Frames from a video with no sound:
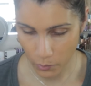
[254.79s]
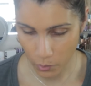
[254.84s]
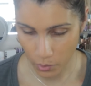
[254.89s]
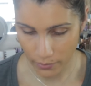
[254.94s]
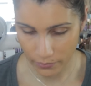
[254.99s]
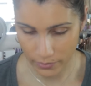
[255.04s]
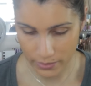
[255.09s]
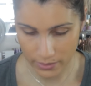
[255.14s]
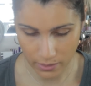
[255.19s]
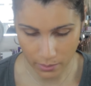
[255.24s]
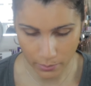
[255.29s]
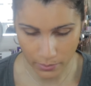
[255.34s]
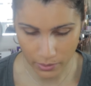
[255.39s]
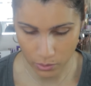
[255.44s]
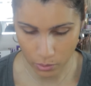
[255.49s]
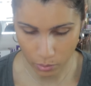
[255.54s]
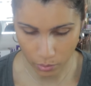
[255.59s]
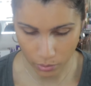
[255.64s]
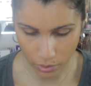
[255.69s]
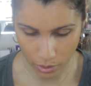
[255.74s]
or if it's going to
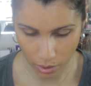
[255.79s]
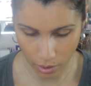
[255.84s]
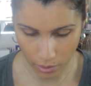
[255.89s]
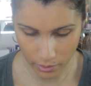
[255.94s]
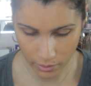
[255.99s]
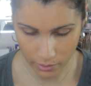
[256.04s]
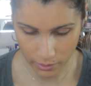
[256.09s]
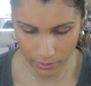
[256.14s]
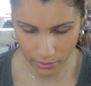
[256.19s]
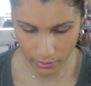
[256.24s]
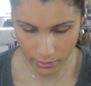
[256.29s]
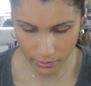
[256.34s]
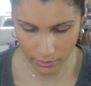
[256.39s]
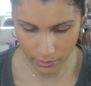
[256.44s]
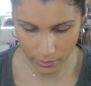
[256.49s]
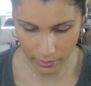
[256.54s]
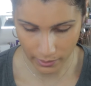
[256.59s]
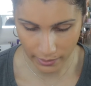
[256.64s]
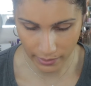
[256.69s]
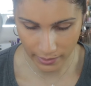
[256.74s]
be too dark.
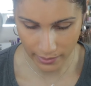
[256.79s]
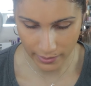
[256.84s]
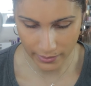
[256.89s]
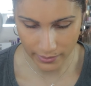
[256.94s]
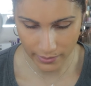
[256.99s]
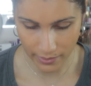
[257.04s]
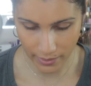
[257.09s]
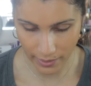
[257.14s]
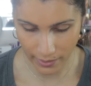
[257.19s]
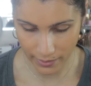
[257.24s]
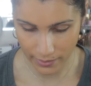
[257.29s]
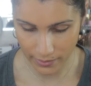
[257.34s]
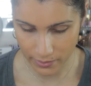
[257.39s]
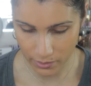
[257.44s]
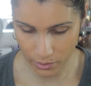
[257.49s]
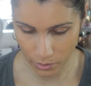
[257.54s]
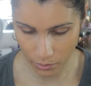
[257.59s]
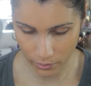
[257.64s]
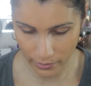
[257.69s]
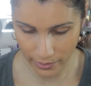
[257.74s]
Again, I
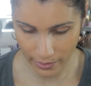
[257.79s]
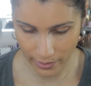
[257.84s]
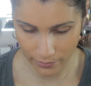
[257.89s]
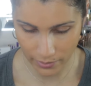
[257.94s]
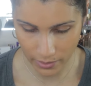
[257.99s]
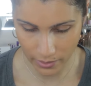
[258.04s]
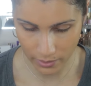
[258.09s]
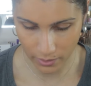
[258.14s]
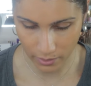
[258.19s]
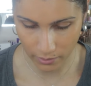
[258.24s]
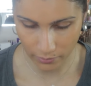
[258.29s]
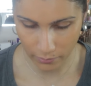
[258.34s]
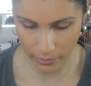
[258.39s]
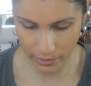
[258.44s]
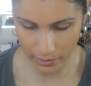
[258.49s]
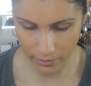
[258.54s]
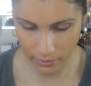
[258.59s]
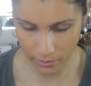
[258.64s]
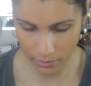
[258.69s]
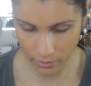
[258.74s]
don't have any of
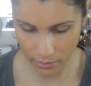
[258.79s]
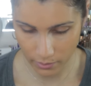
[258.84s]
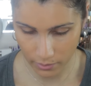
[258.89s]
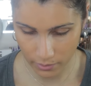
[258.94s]
my